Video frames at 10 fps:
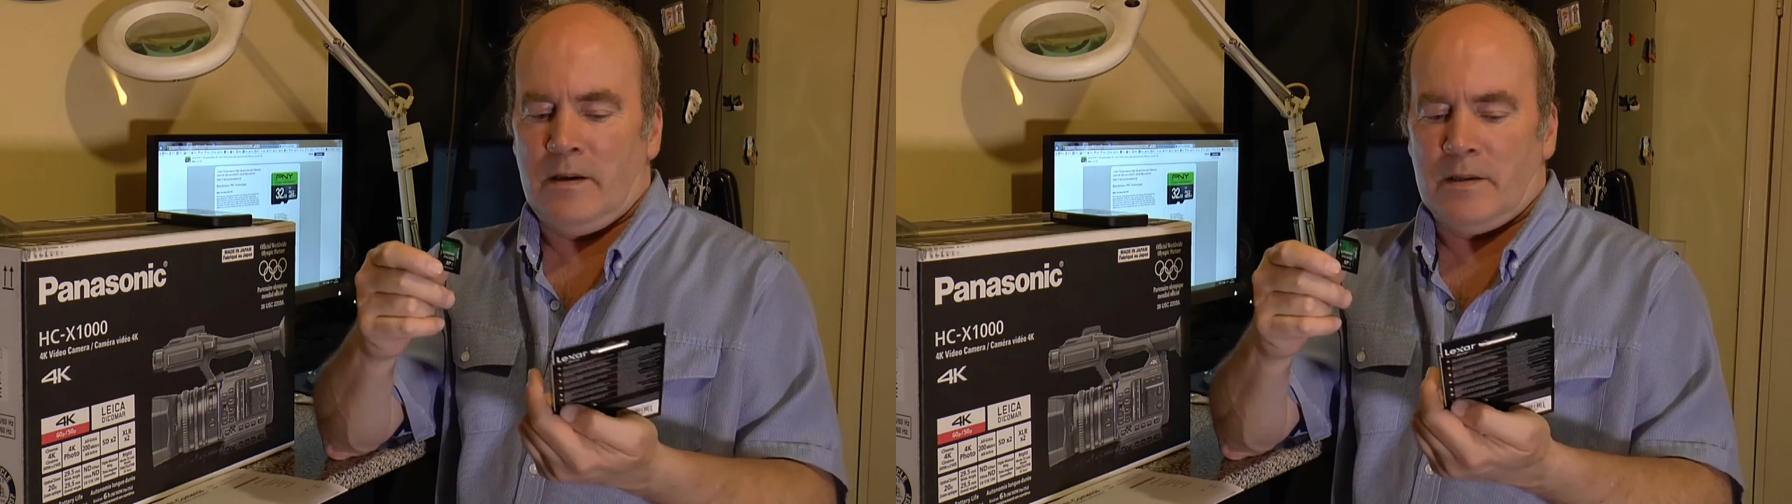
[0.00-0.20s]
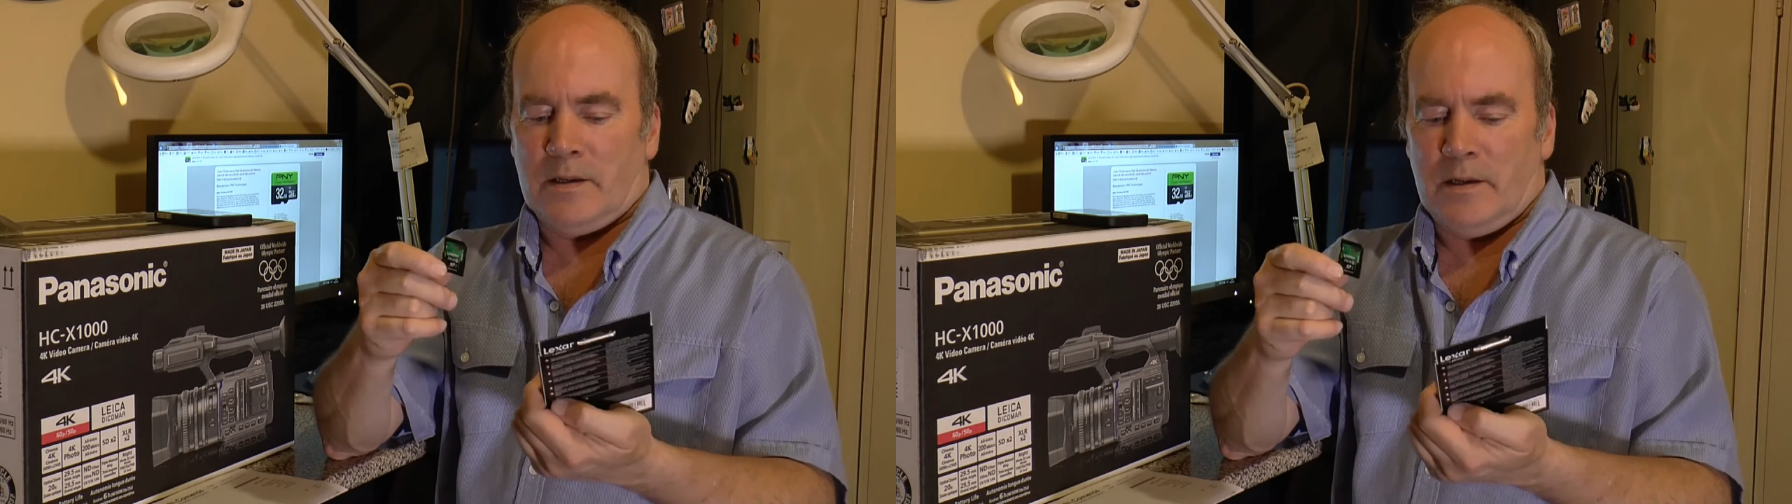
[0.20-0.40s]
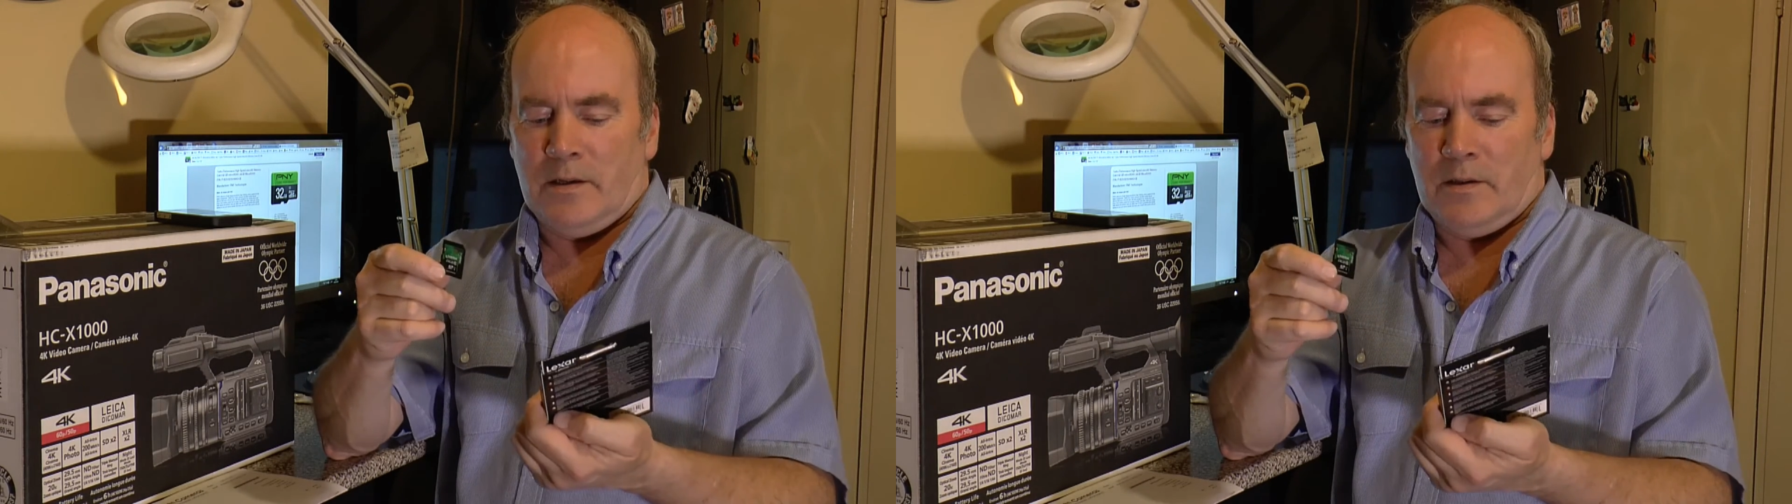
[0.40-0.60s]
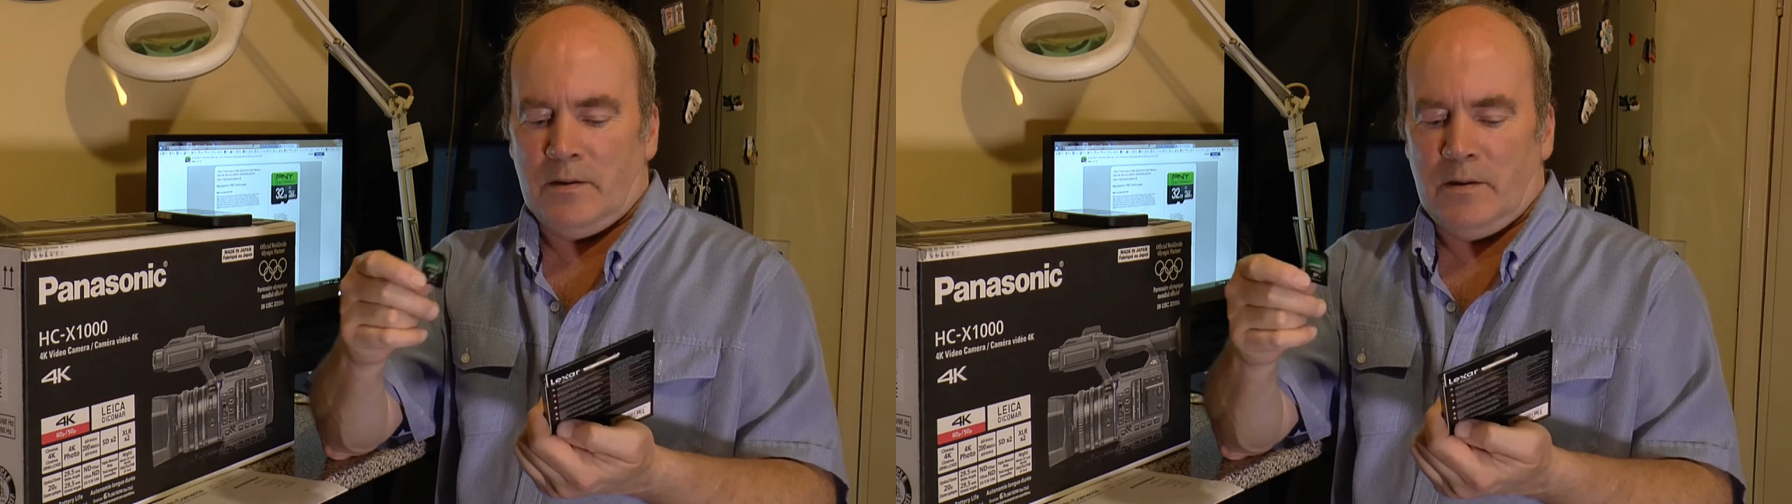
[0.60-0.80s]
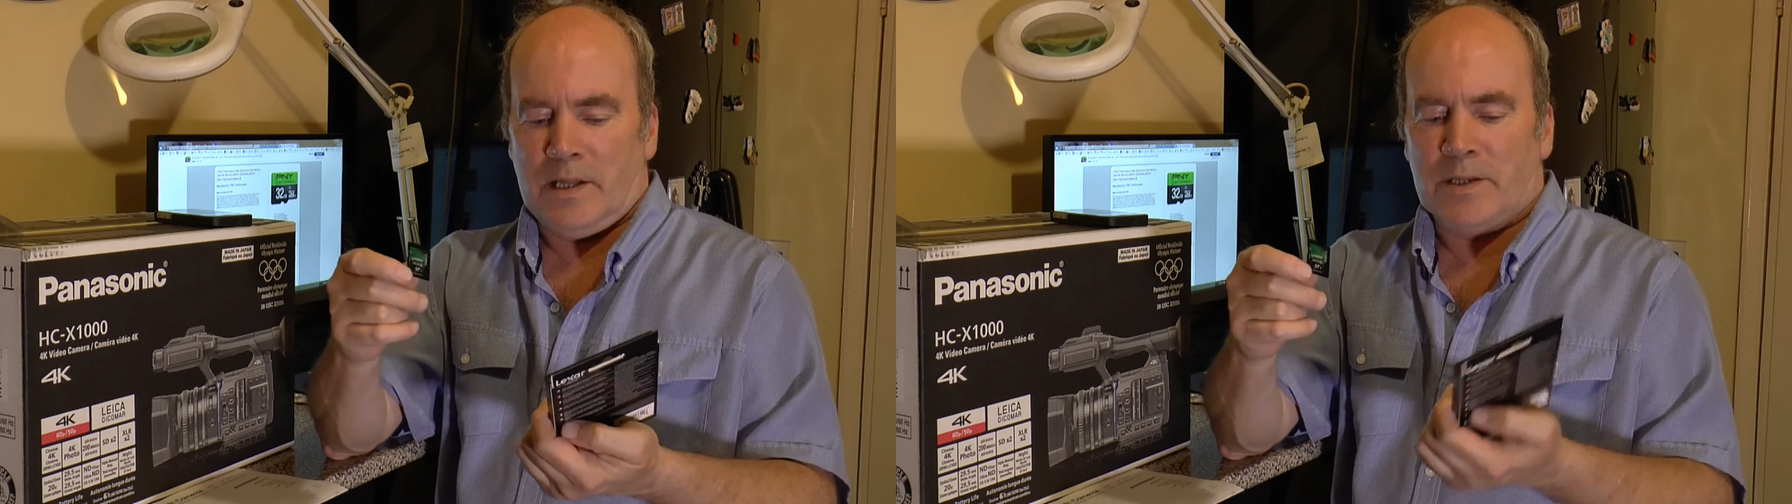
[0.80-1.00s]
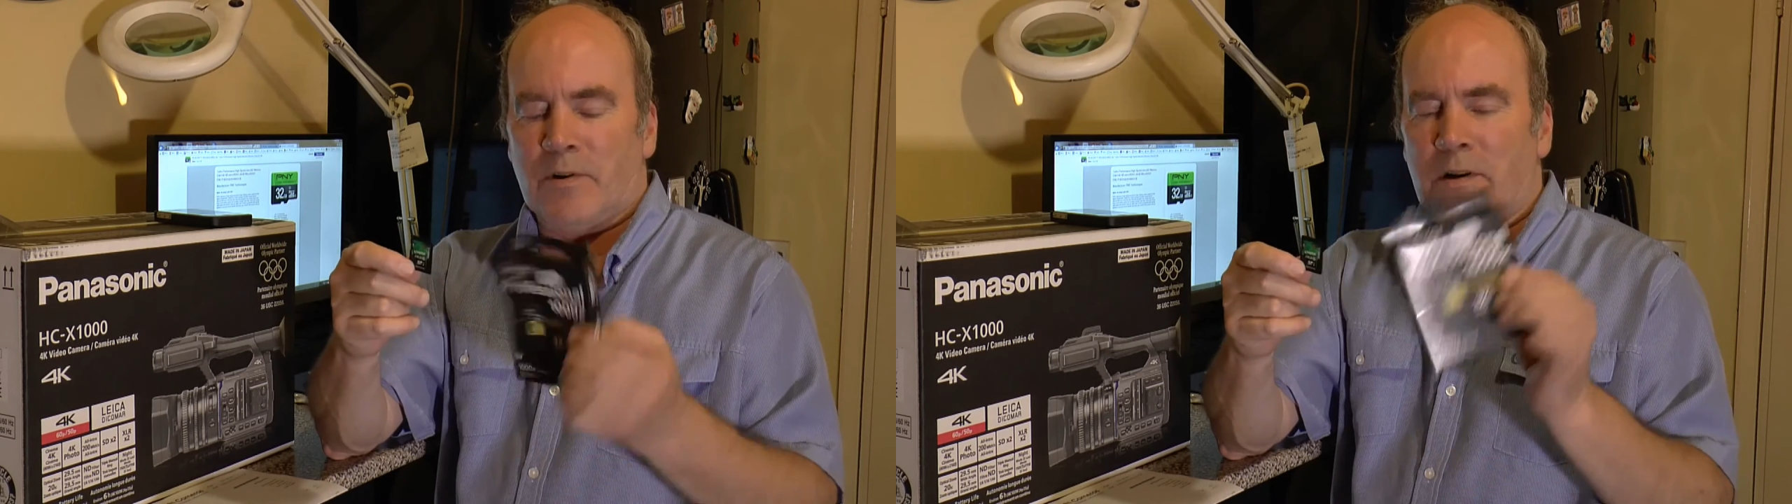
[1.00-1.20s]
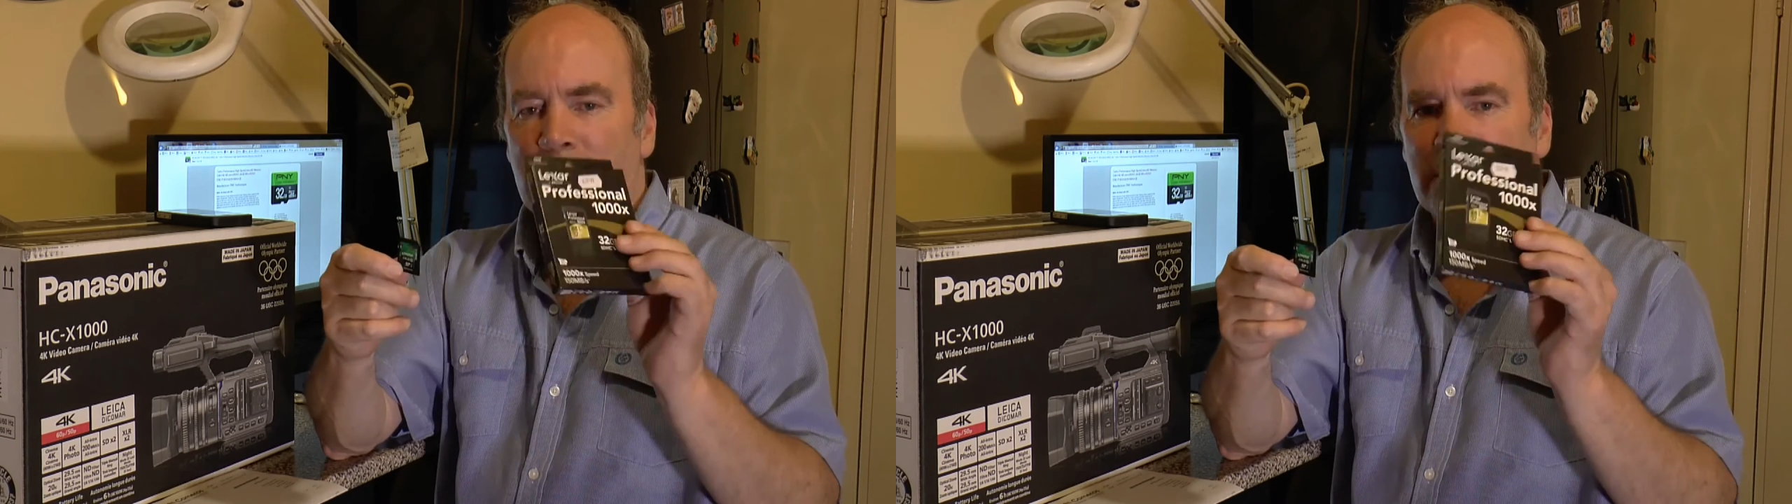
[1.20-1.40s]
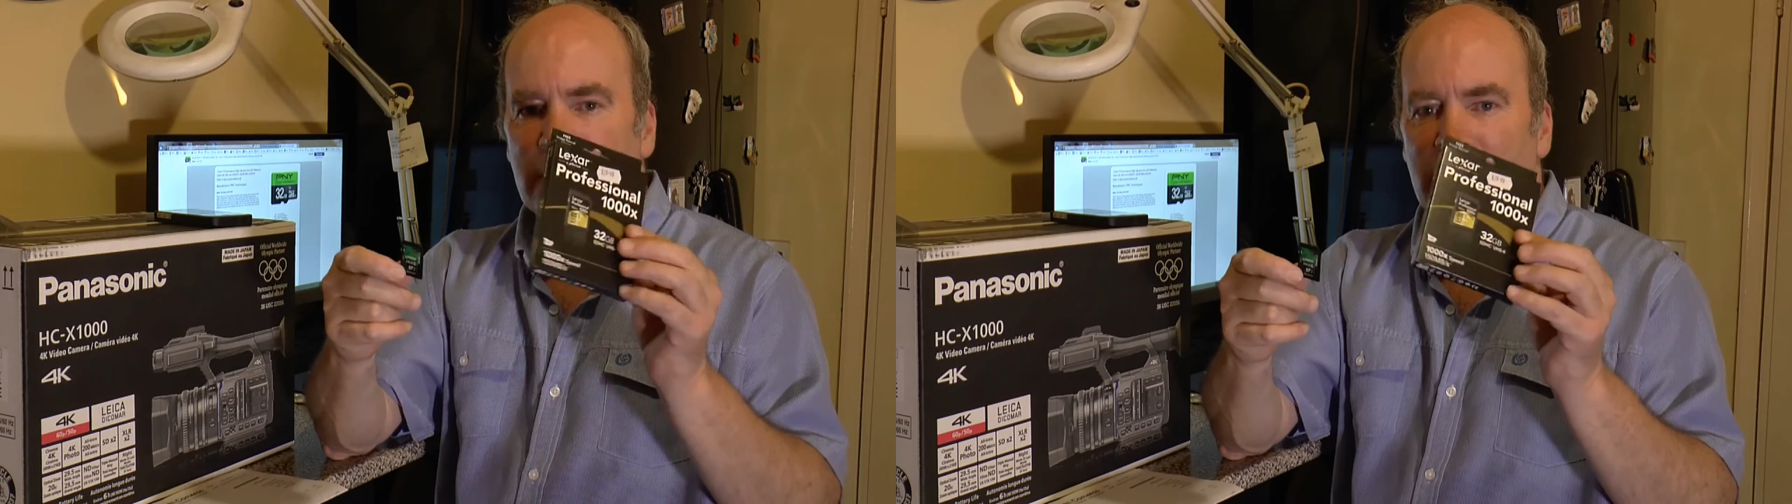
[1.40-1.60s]
So that's what I
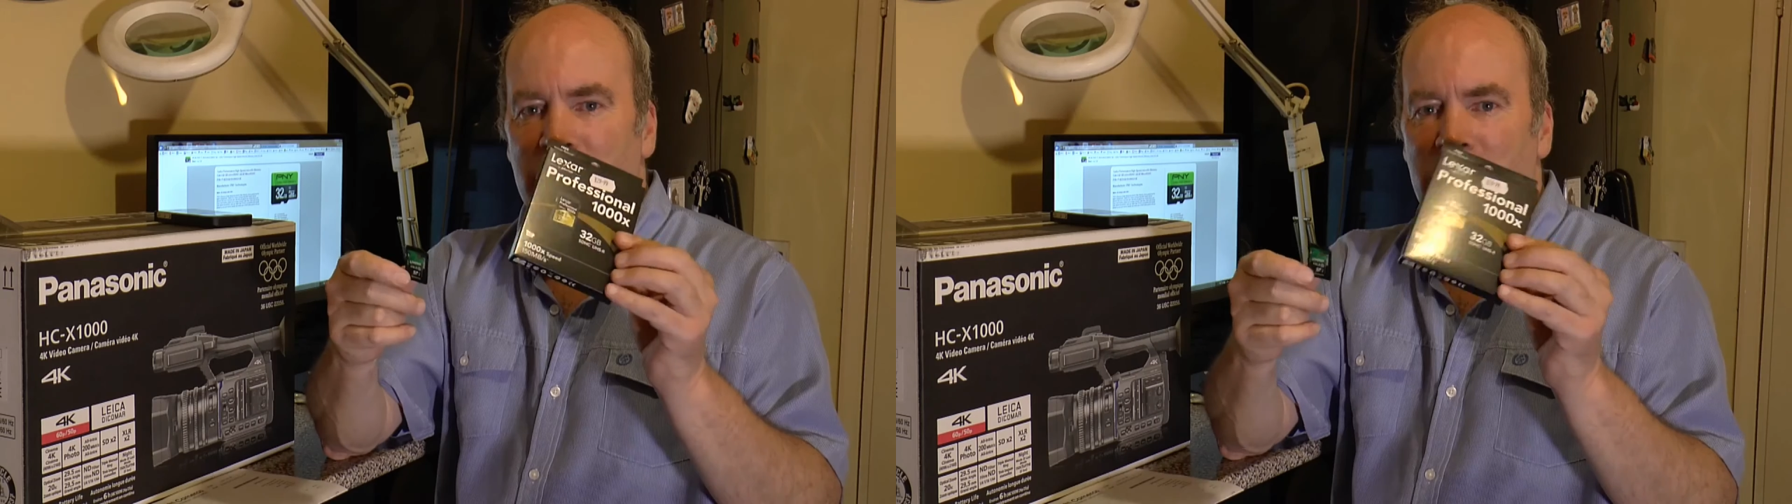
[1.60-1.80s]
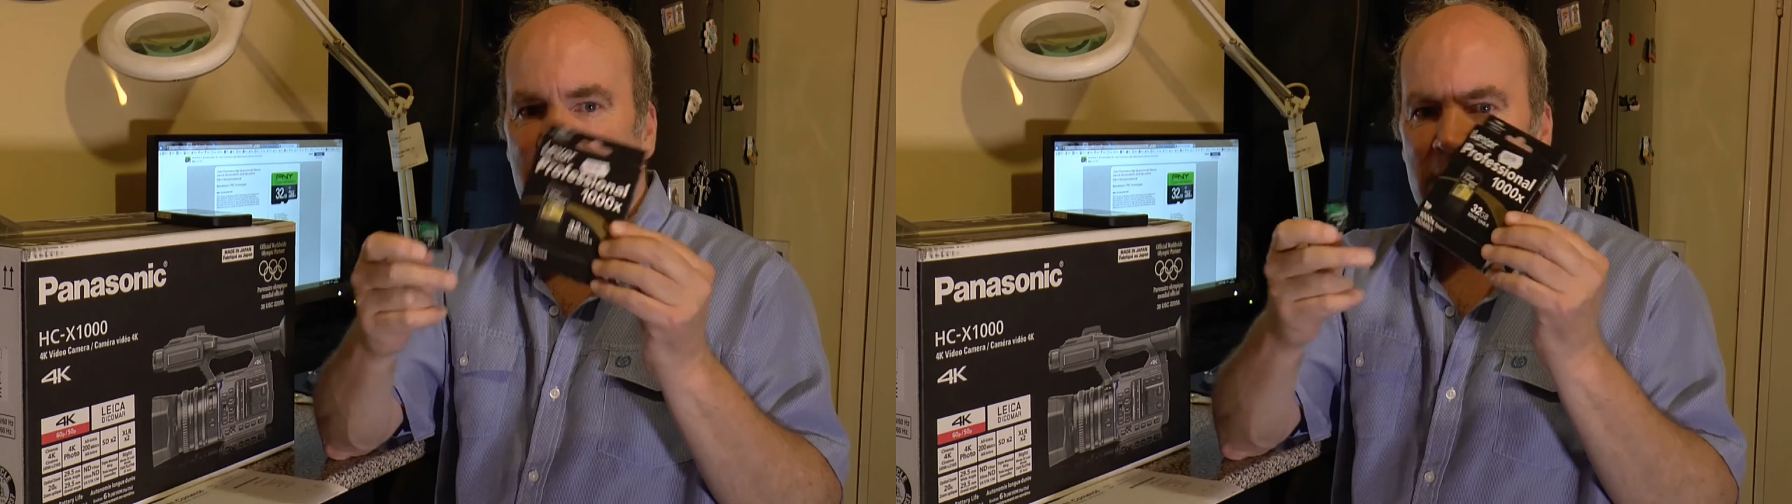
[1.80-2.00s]
learned today.